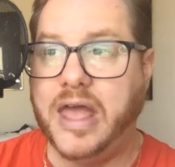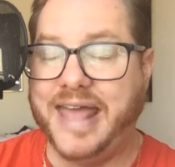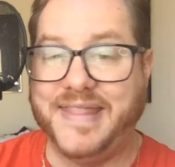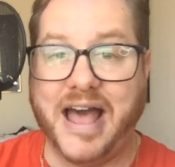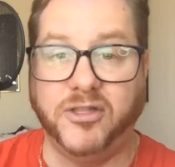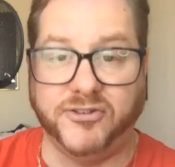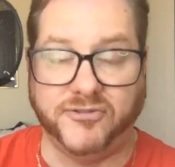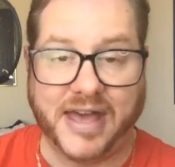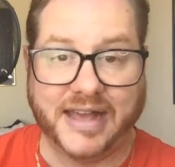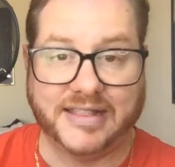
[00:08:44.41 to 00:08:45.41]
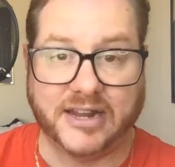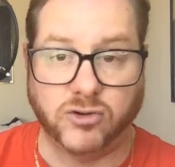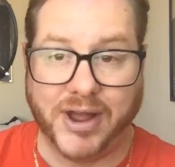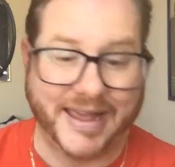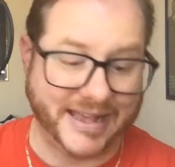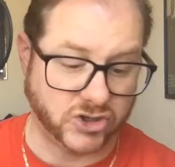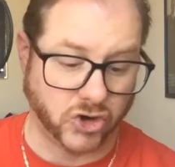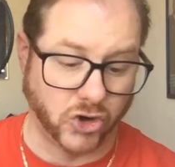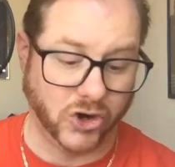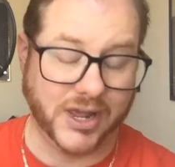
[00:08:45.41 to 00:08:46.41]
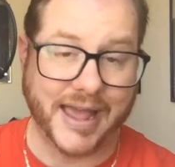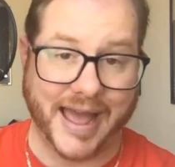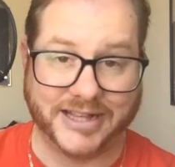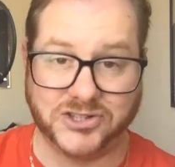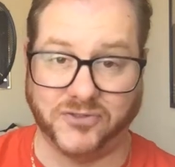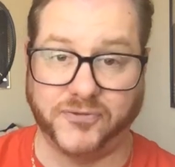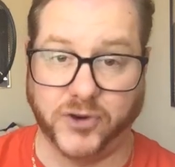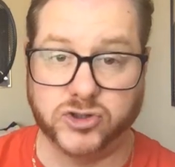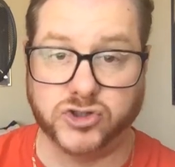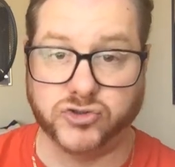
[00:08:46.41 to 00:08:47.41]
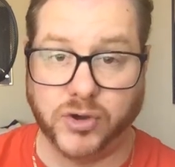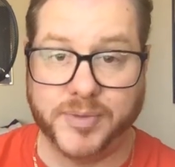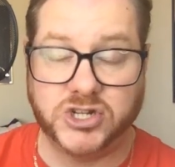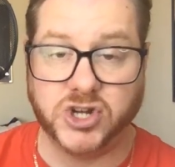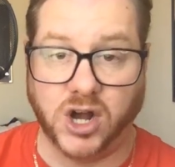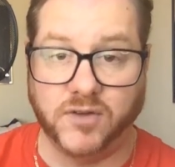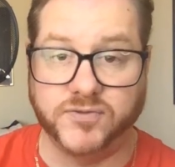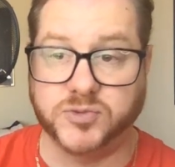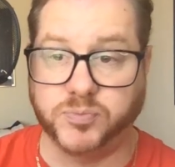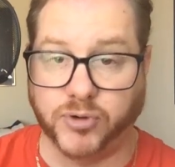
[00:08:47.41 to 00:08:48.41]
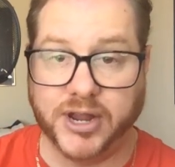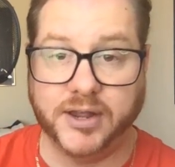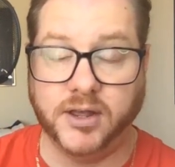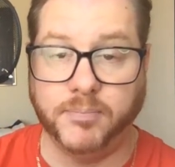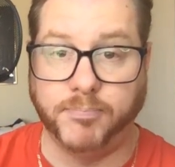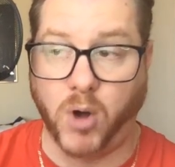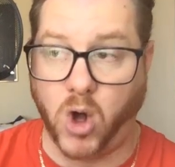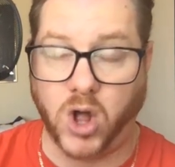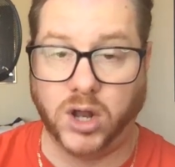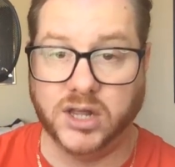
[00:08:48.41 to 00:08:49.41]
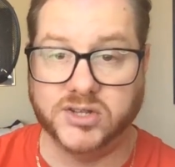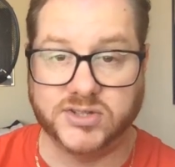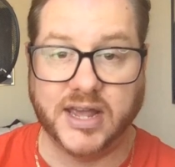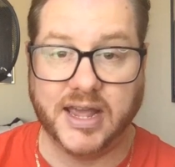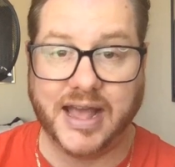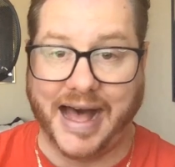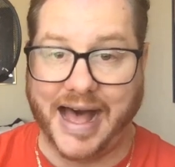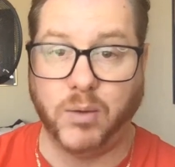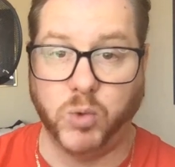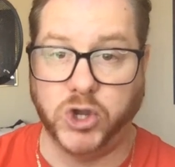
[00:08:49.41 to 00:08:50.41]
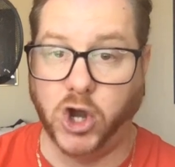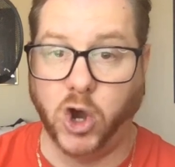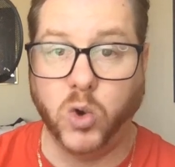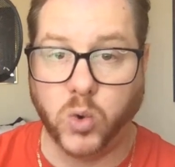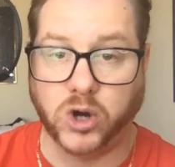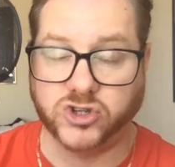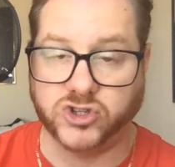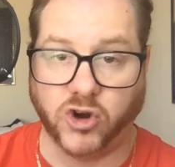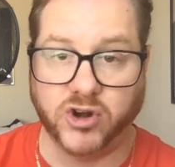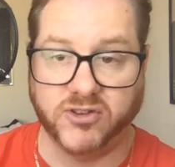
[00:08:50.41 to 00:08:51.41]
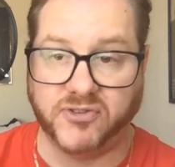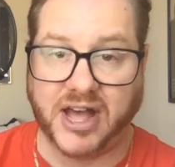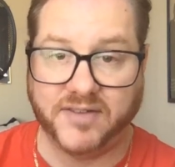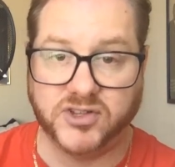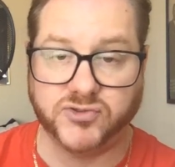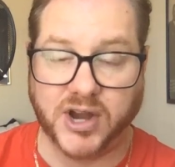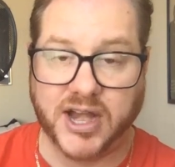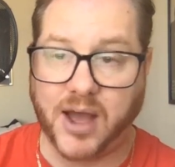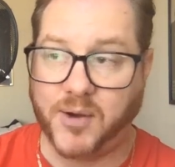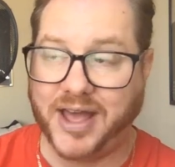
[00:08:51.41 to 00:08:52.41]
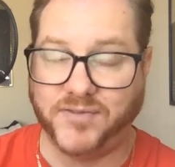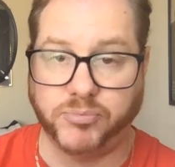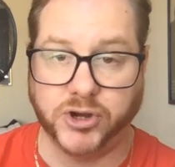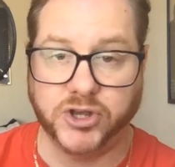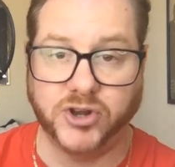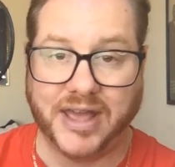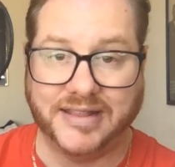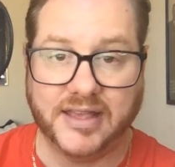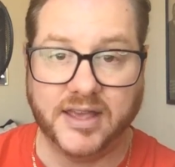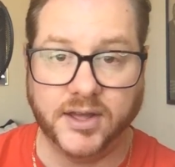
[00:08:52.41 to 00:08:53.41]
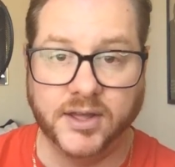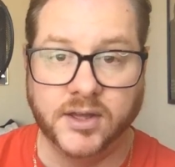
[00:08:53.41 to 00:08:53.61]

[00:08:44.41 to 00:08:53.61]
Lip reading: And now the fact that Greg, as early as the first scrimmage of spring ball, is saying, I would know who our starting 5 is right now. I have a pretty good idea.